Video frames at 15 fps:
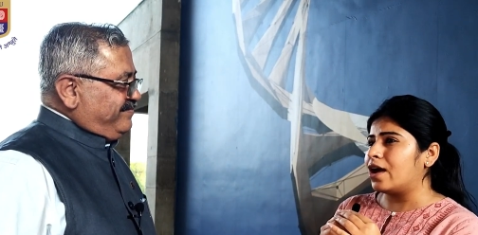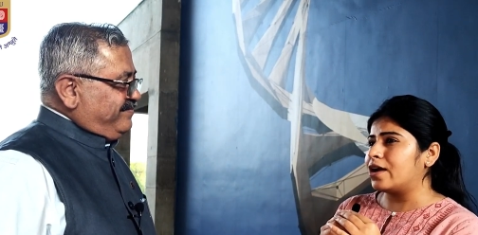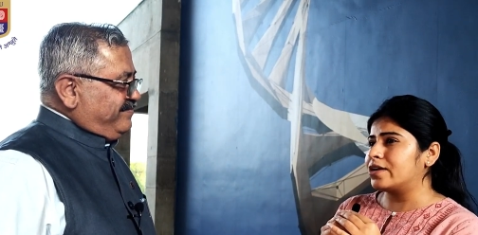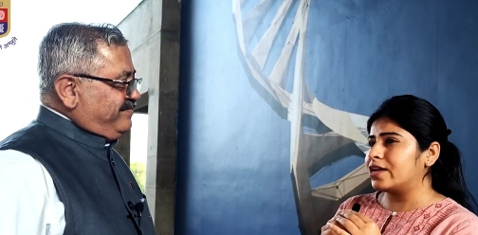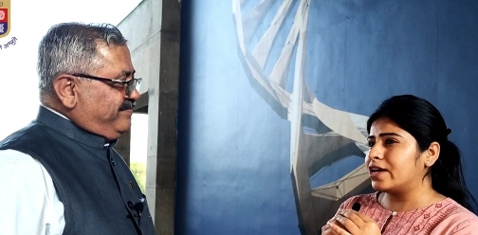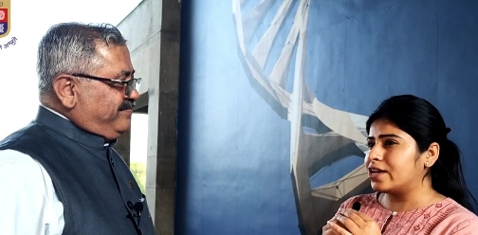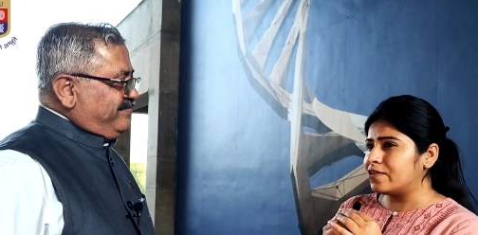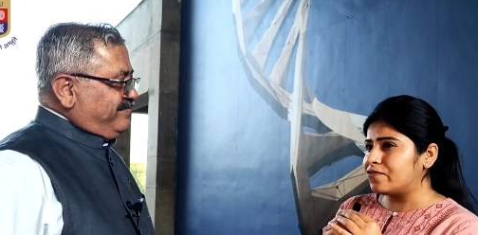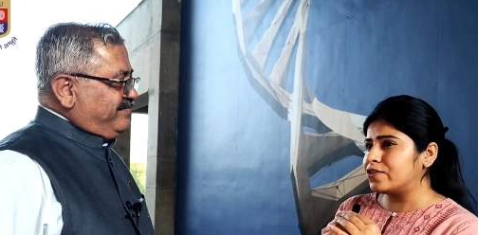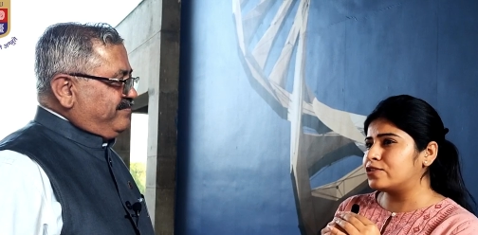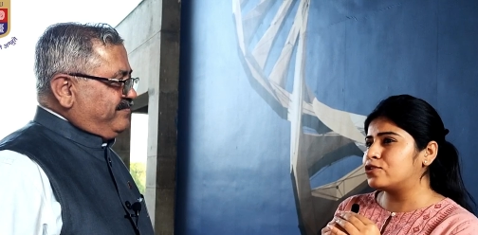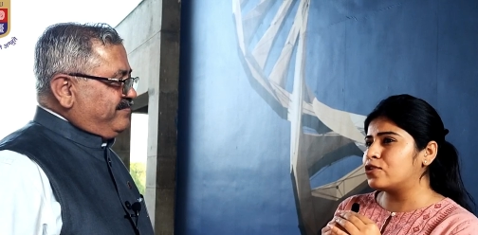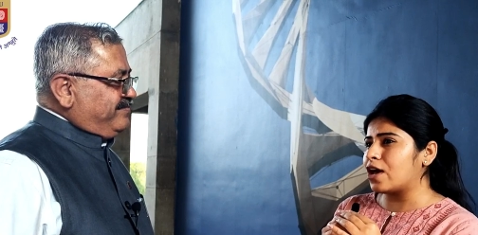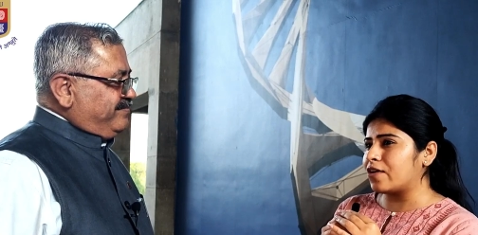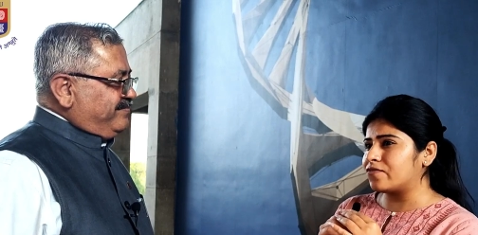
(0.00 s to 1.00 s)
Speaker 1: and
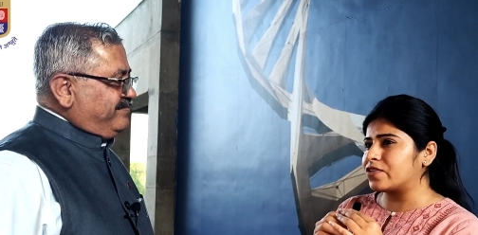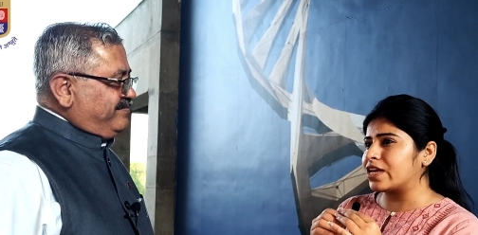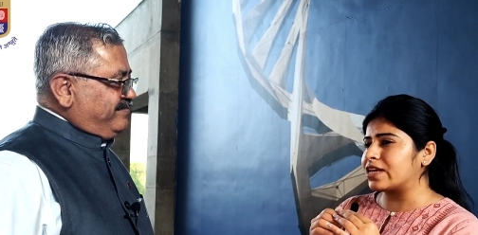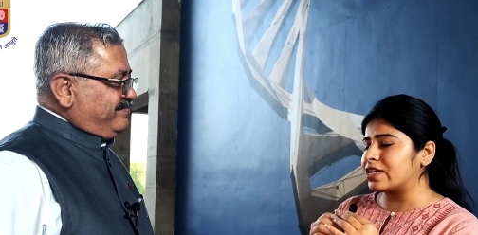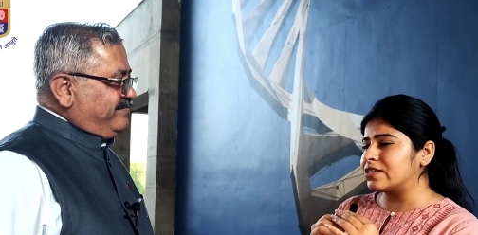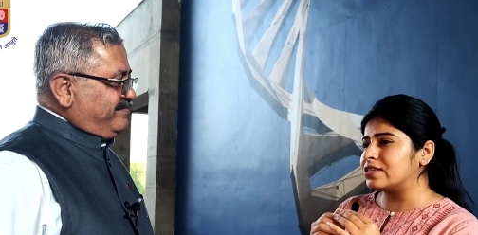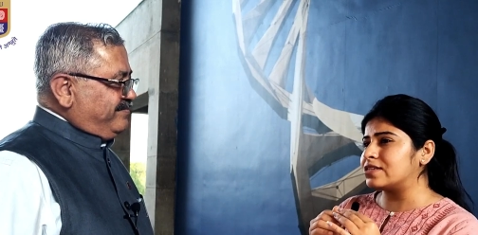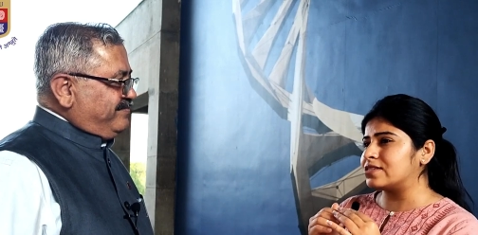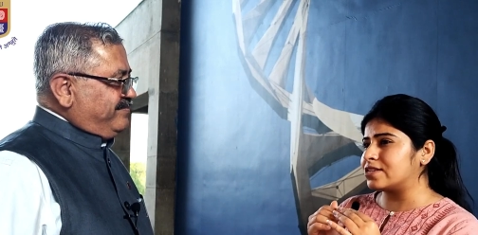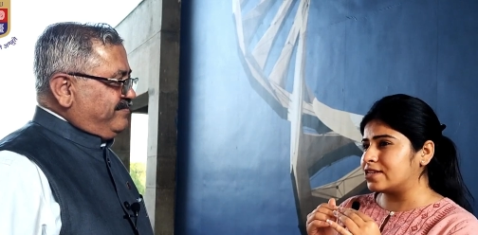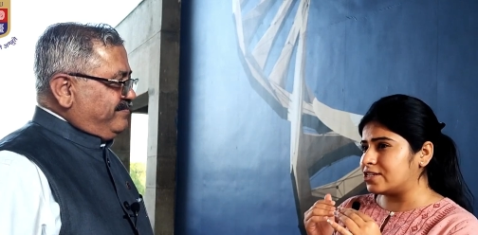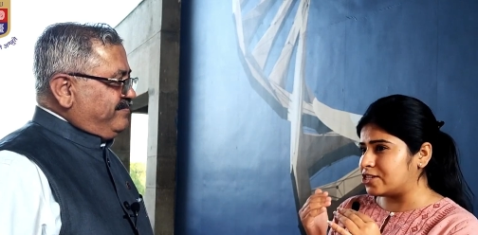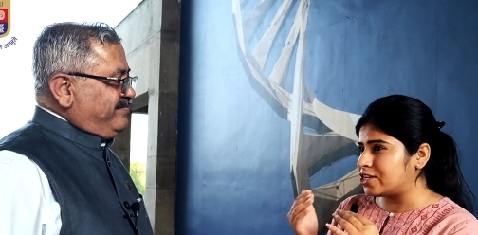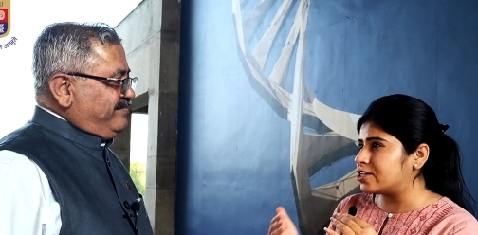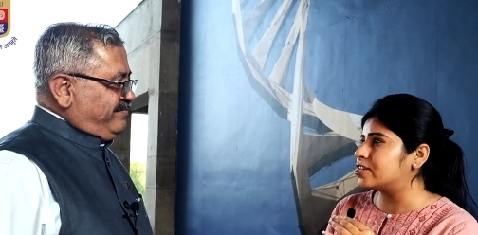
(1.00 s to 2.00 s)
NFSU have taken this
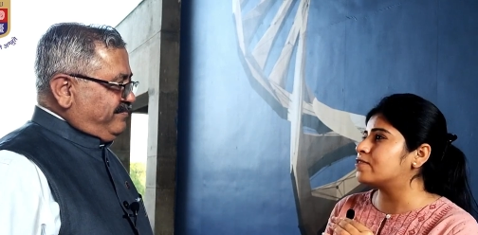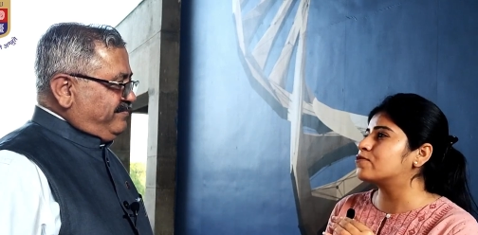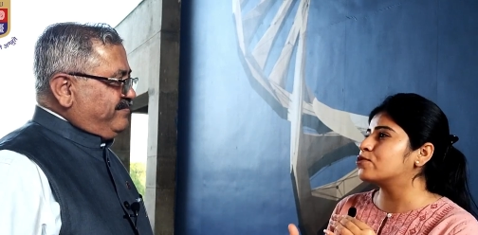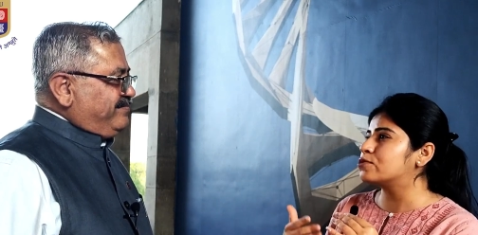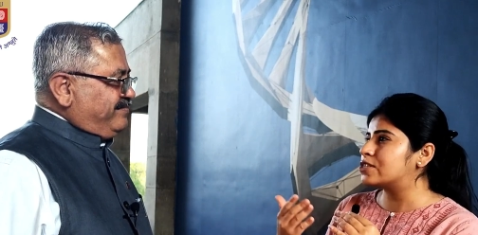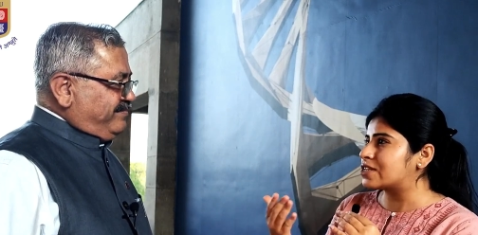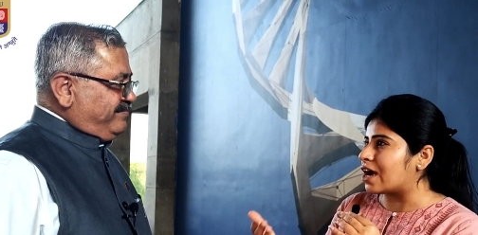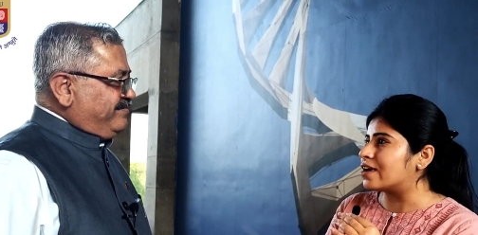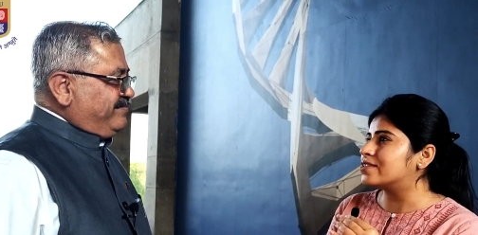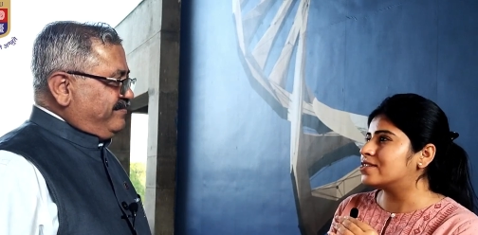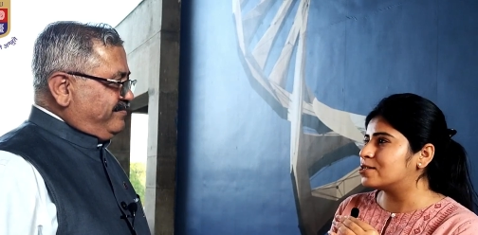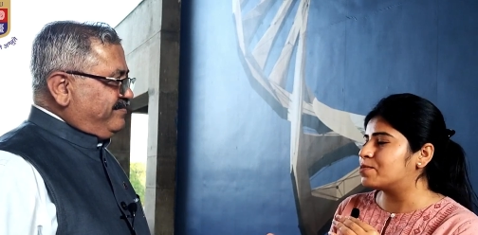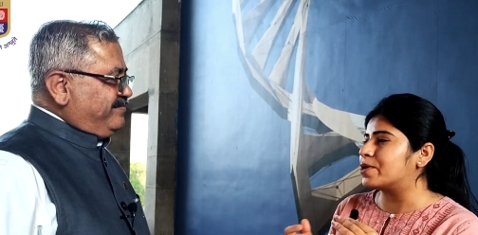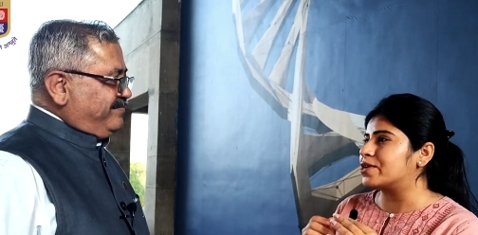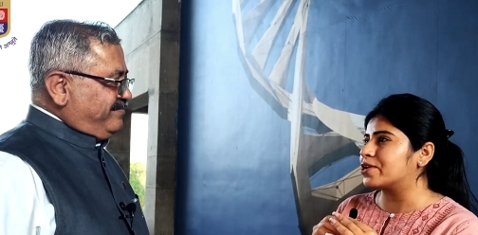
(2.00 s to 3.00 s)
initiative to start
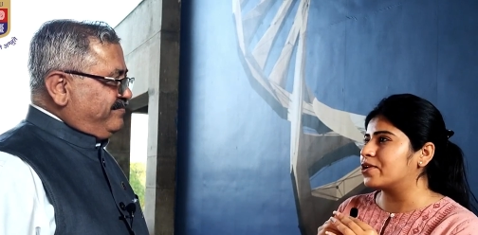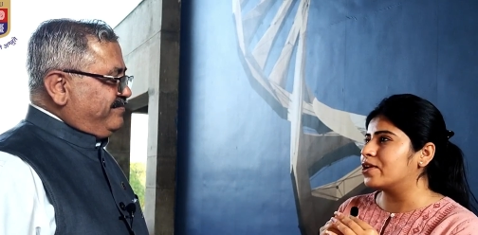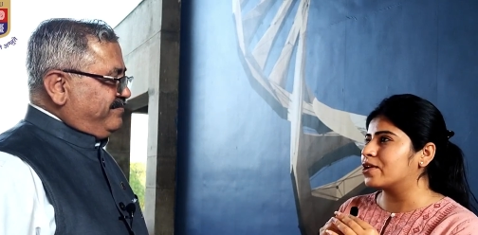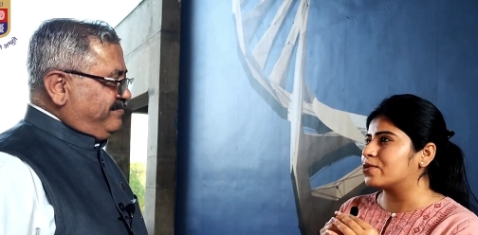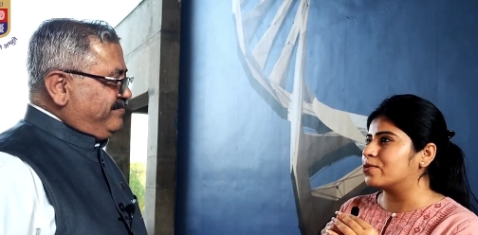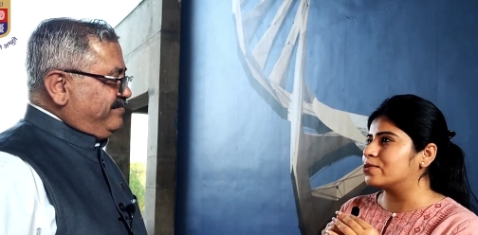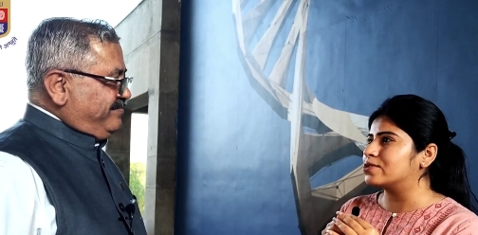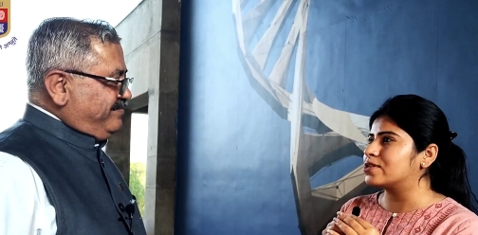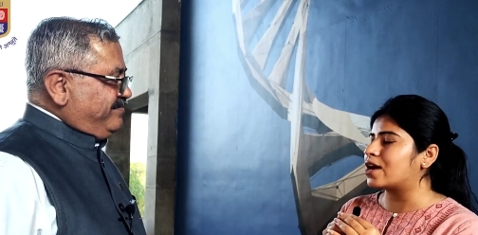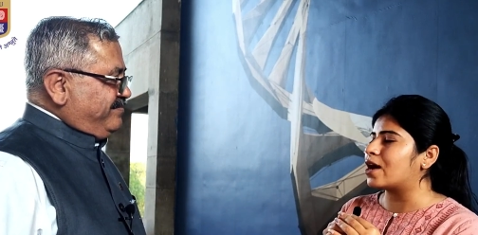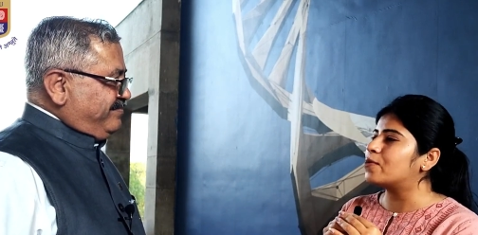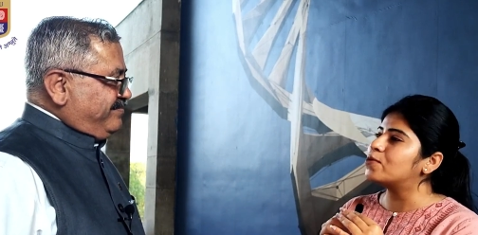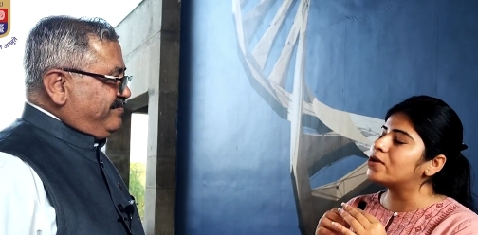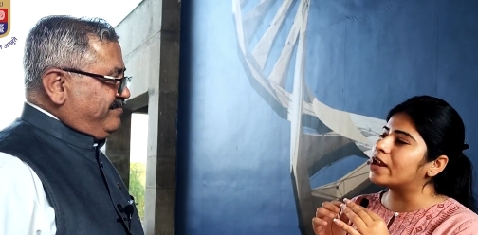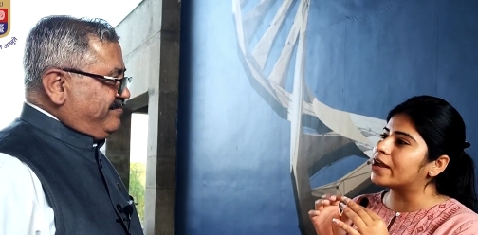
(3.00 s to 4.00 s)
this particular course.
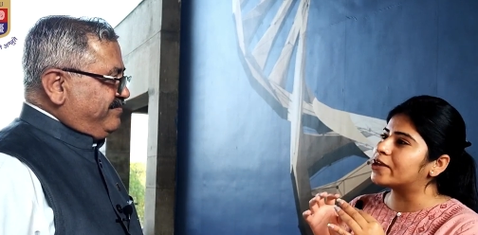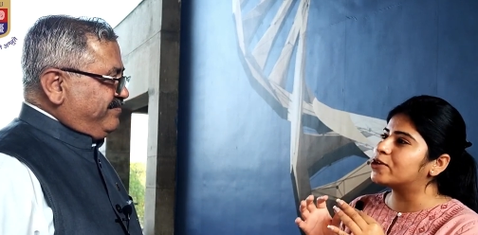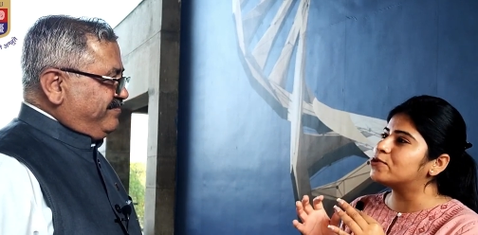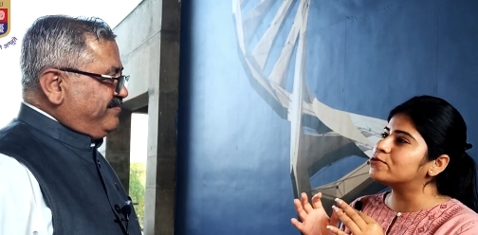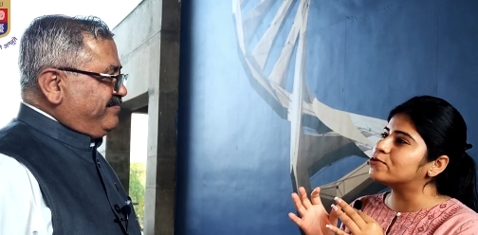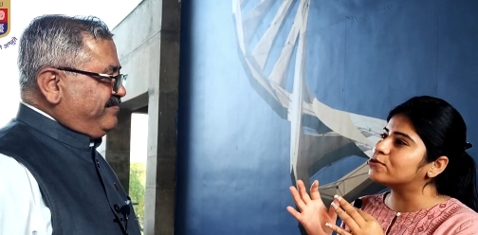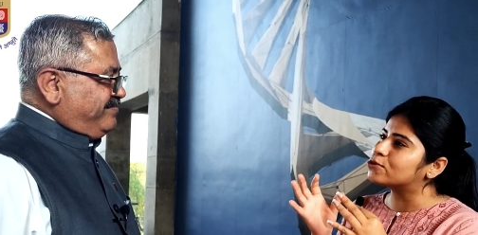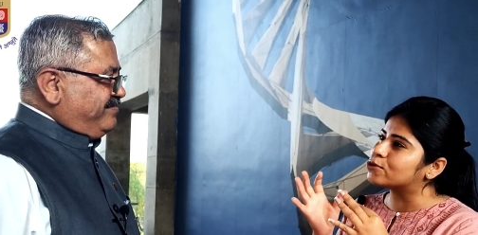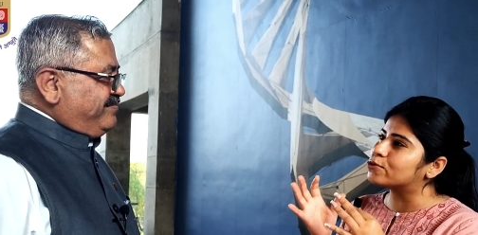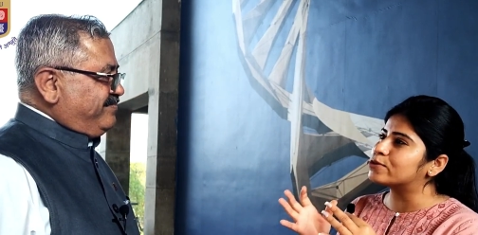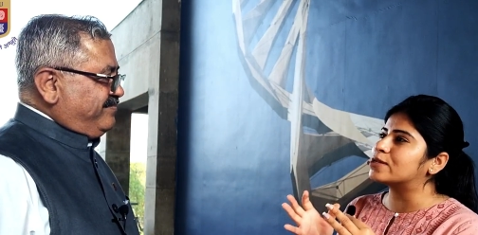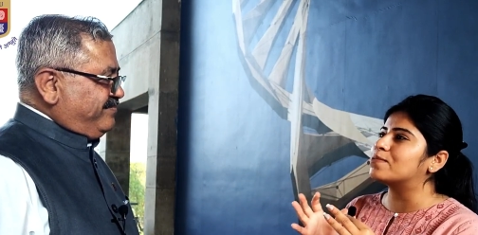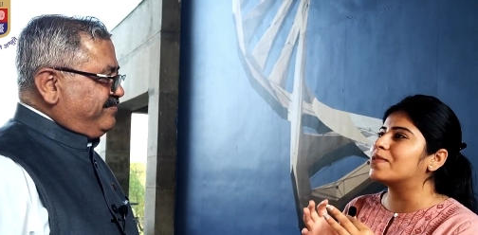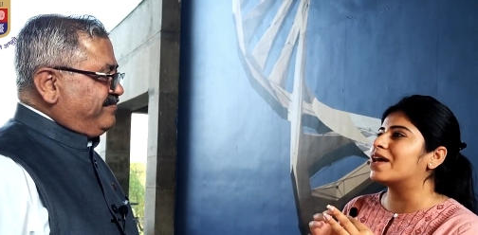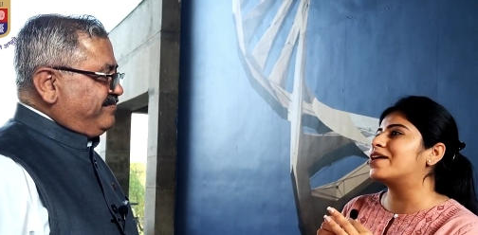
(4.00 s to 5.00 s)
I would like you to throw
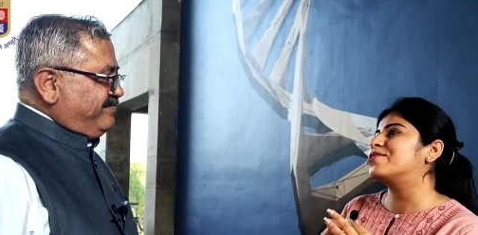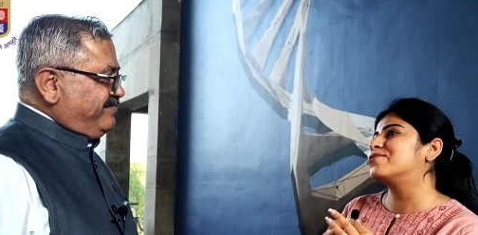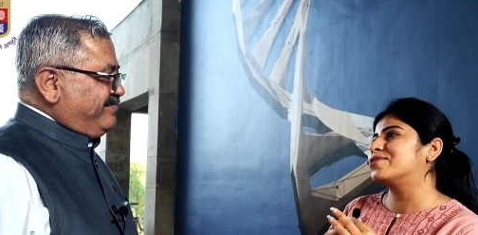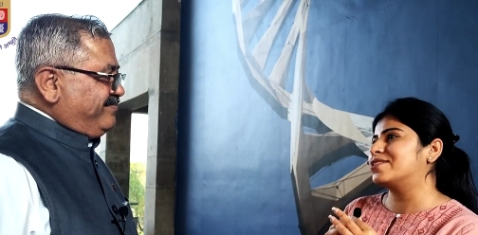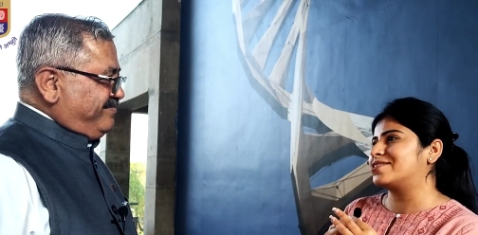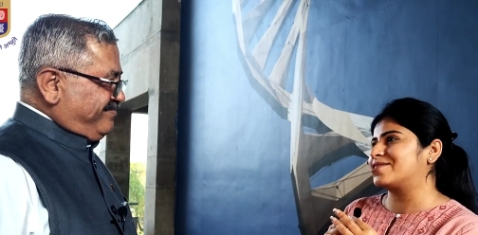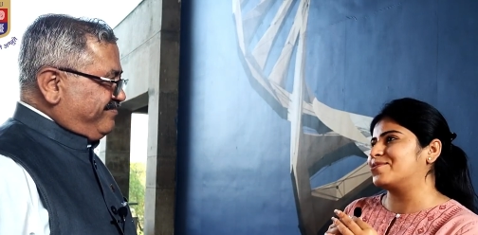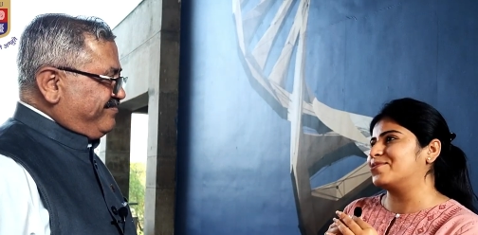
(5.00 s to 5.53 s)
some light on this